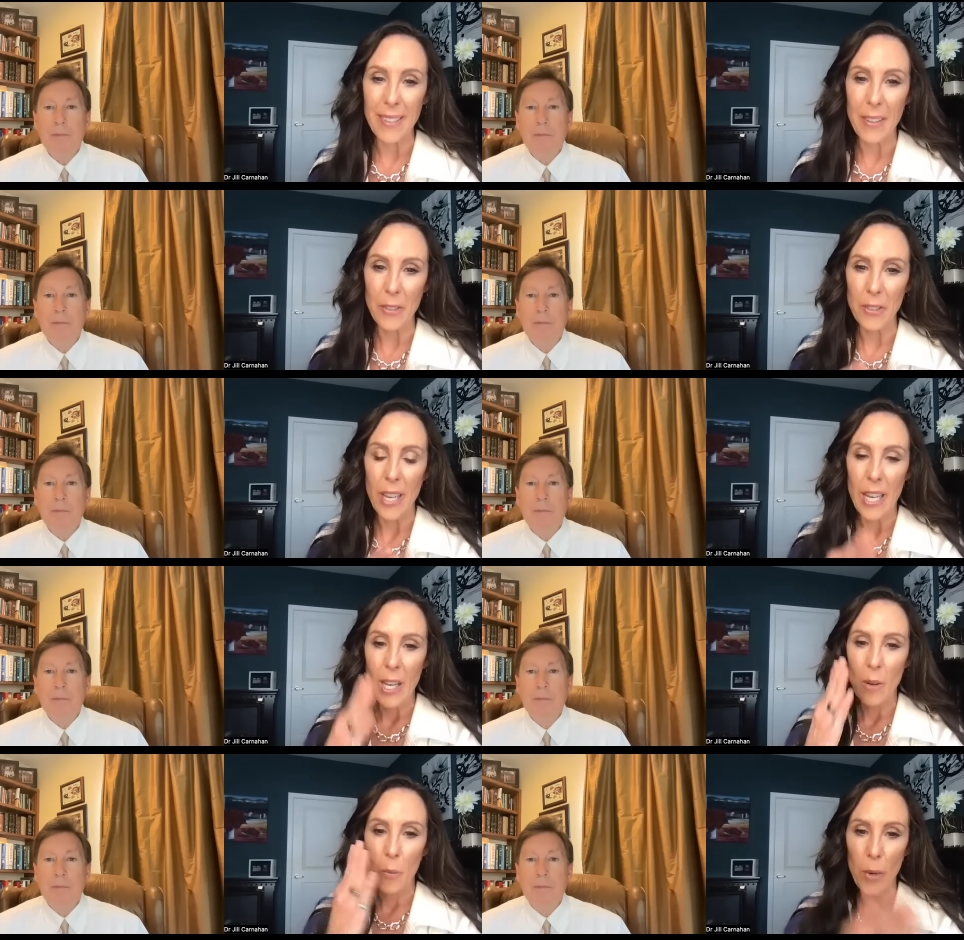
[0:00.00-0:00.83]
Speaker 1: There's
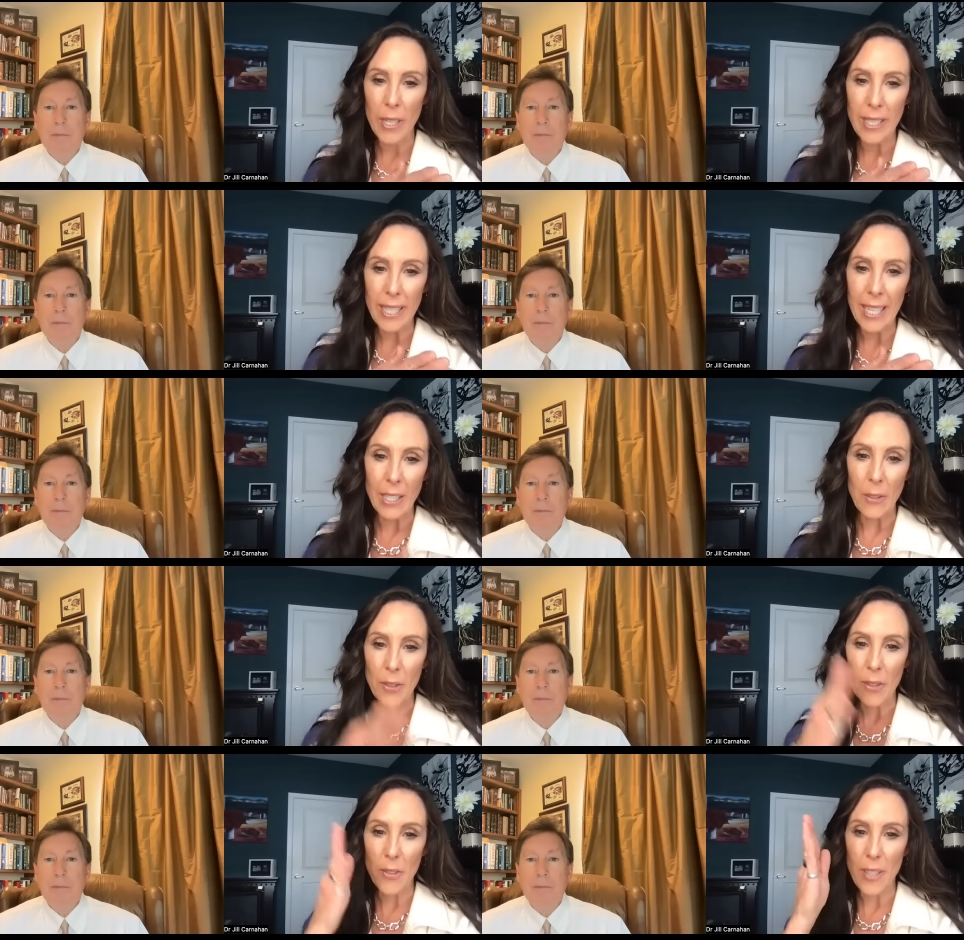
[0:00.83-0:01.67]
one
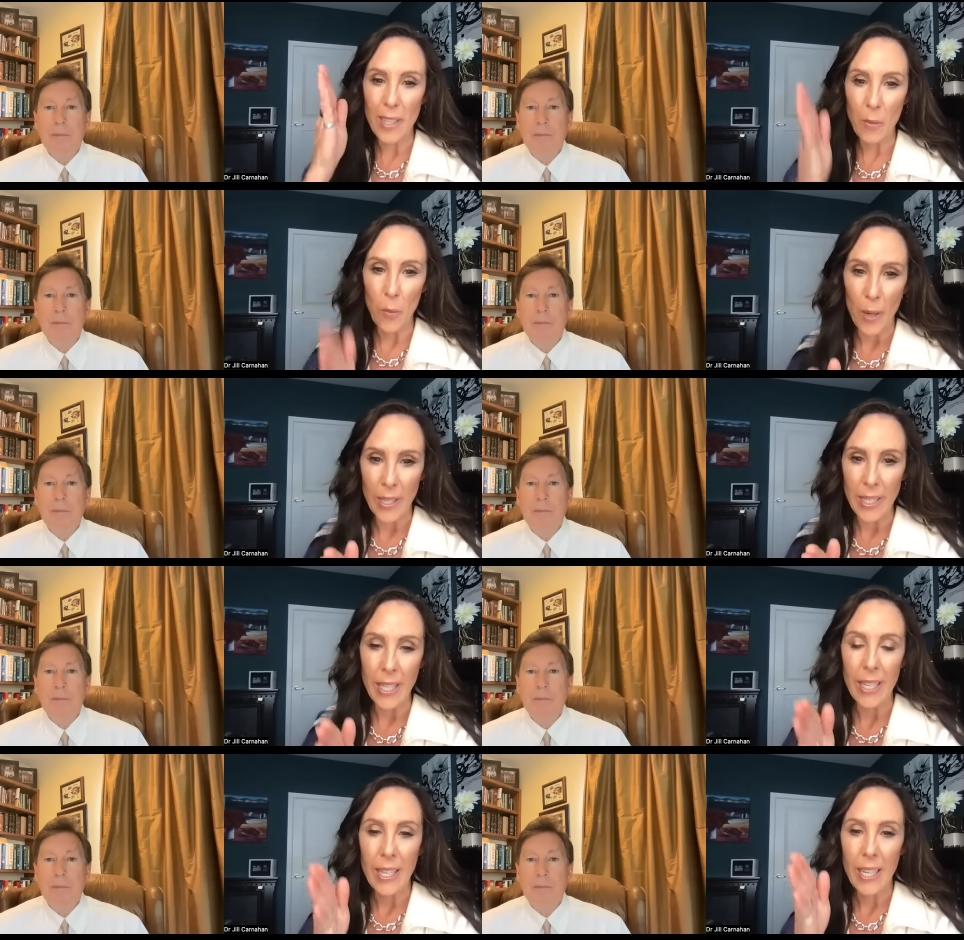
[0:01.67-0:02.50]
diagnosis and
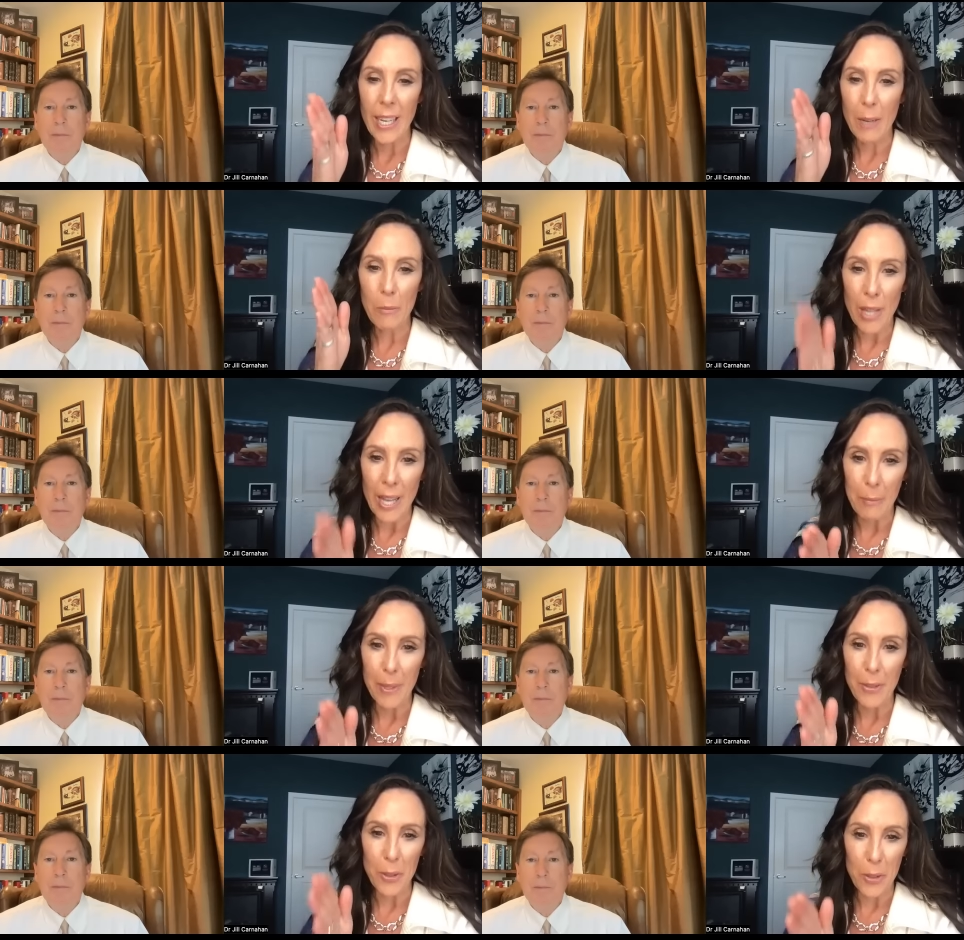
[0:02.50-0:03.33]
one
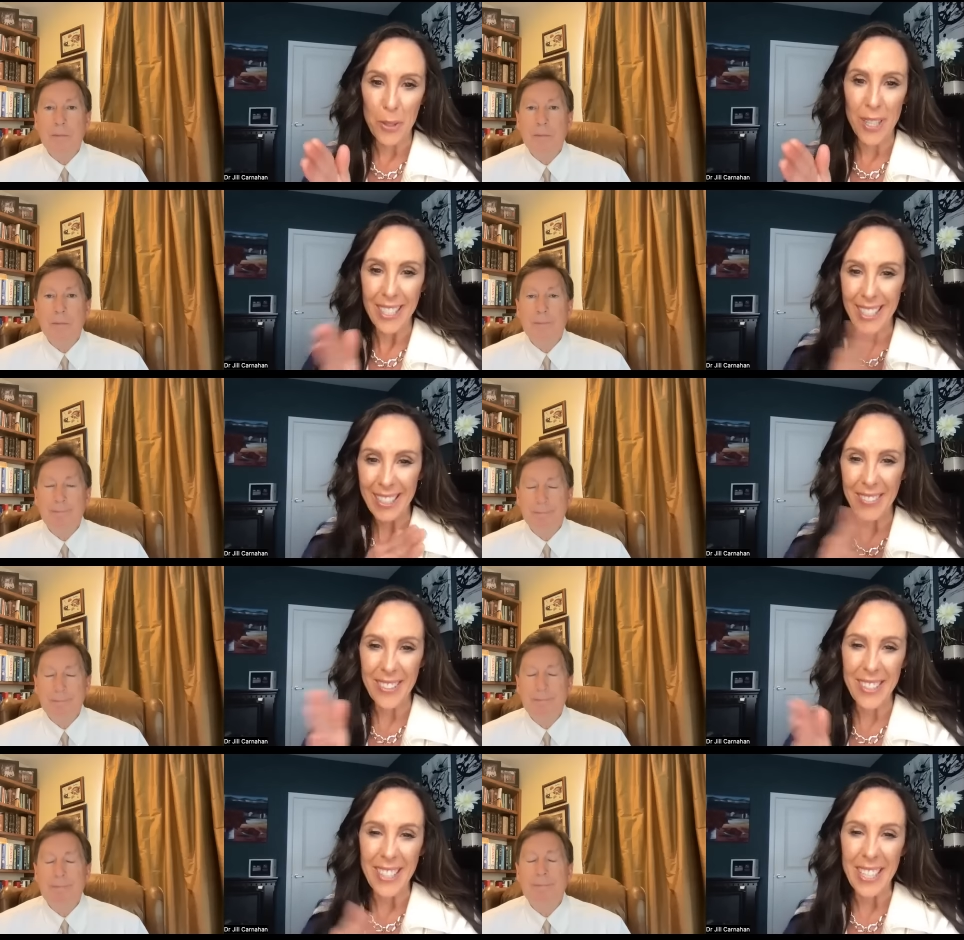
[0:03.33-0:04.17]
blockbuster drug, like we
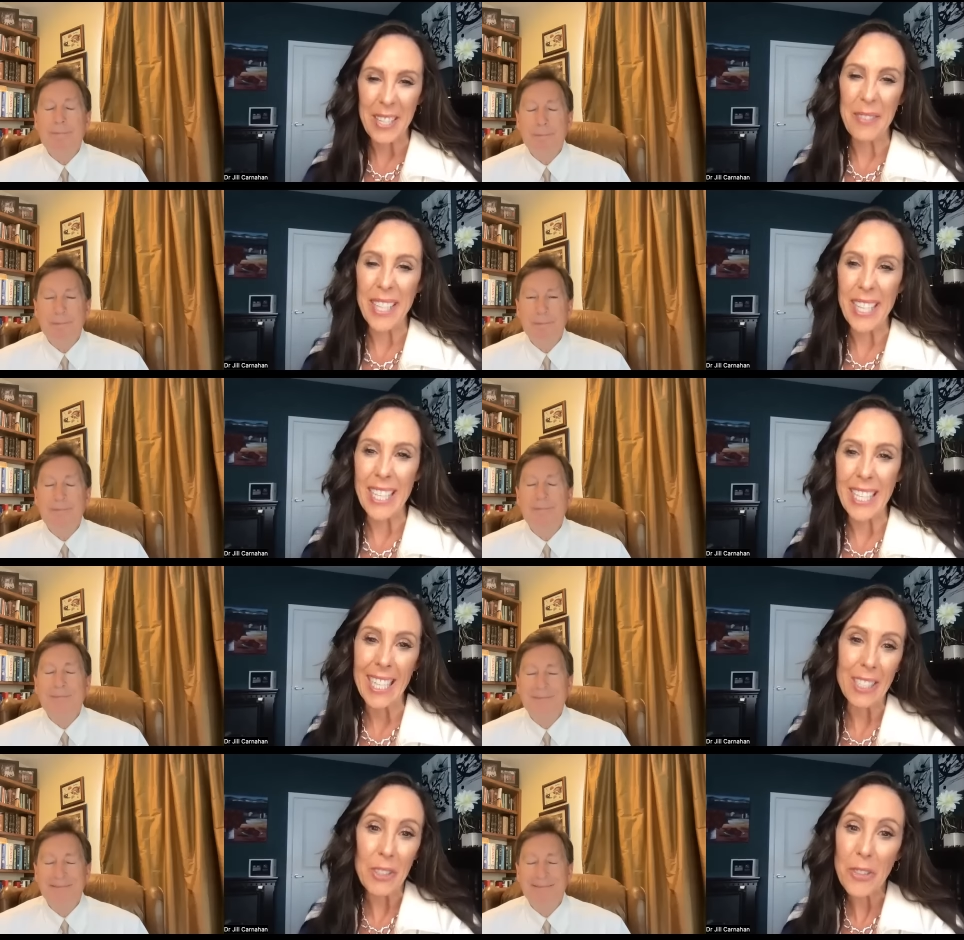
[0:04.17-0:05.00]
started in the beginning.
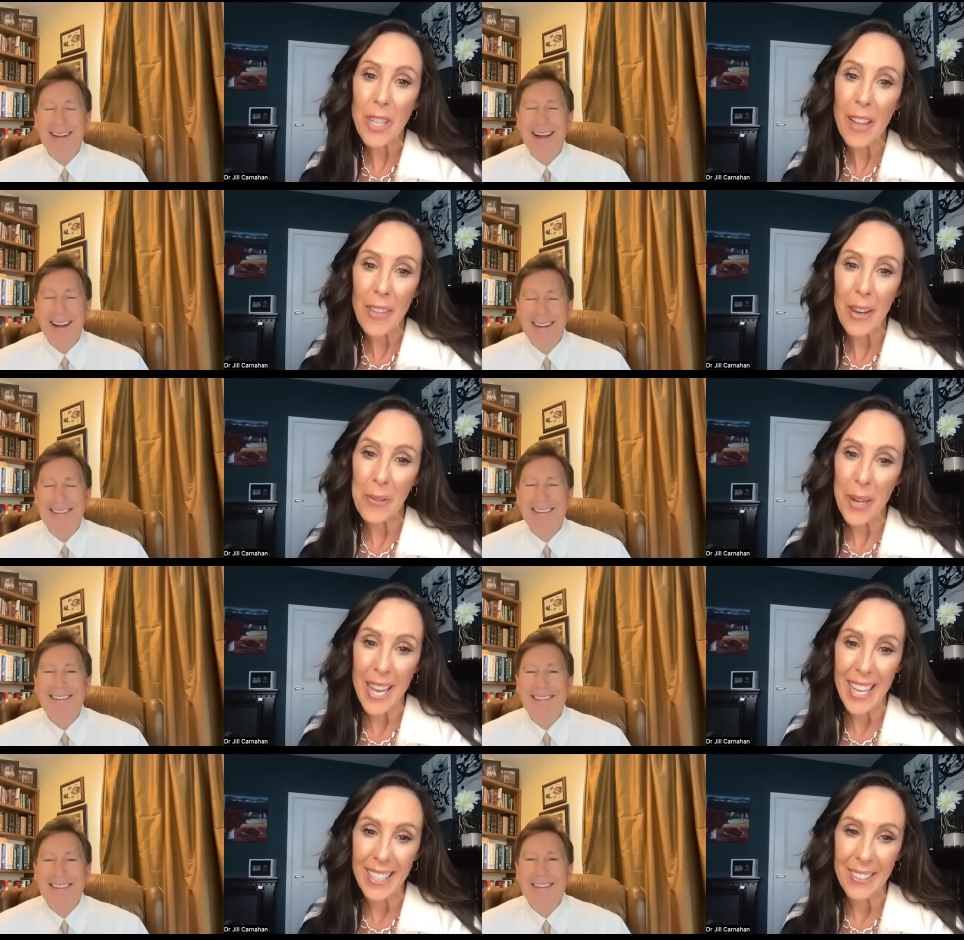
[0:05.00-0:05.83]
And it's just not that
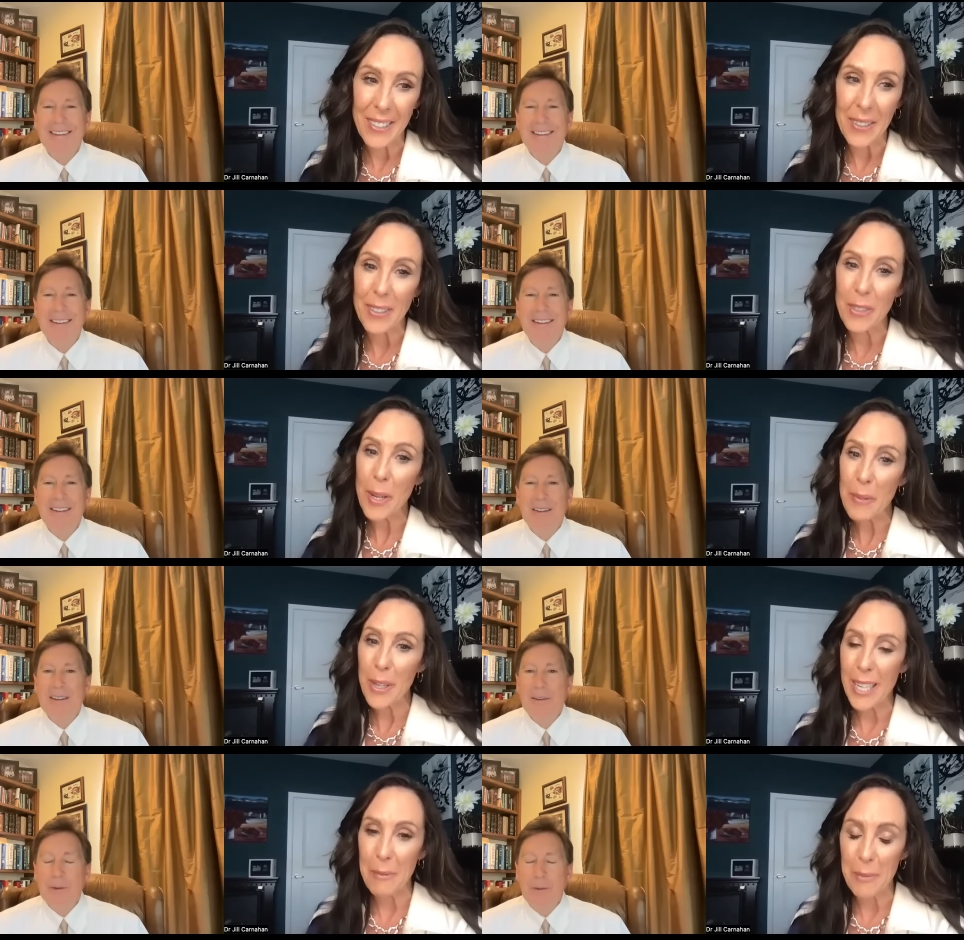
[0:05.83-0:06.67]
way. So it's way
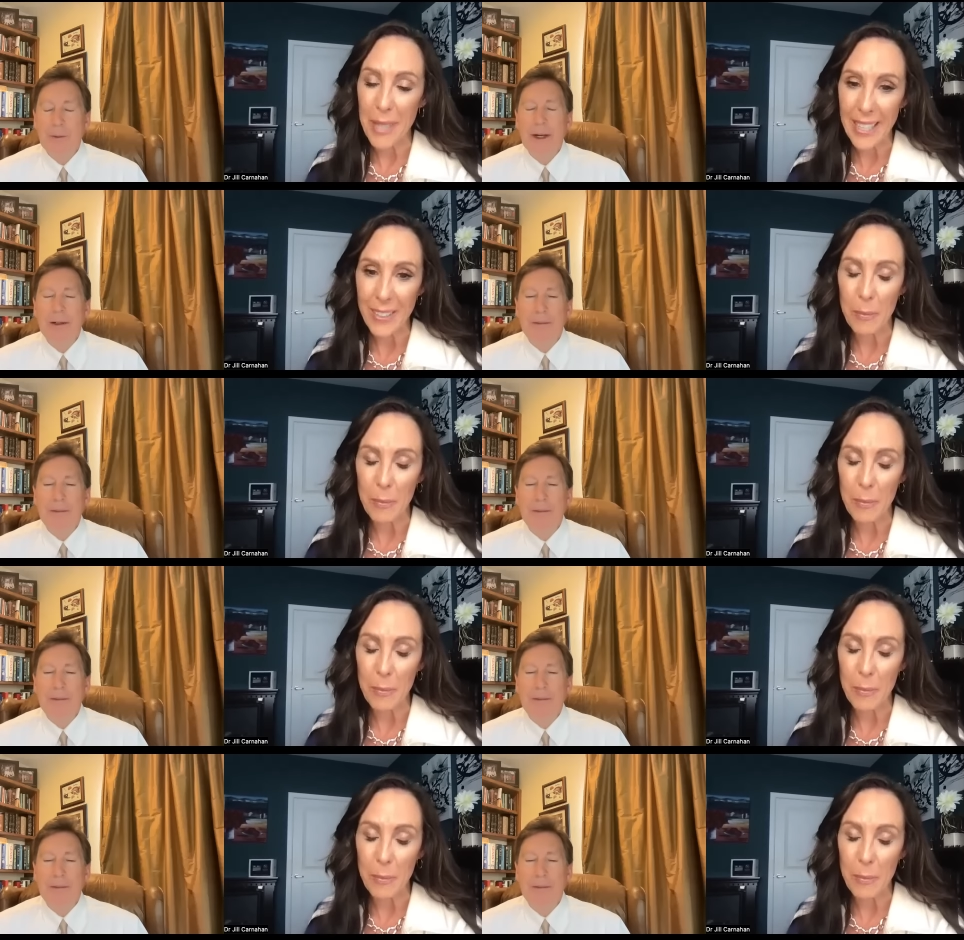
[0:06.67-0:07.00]
more complex.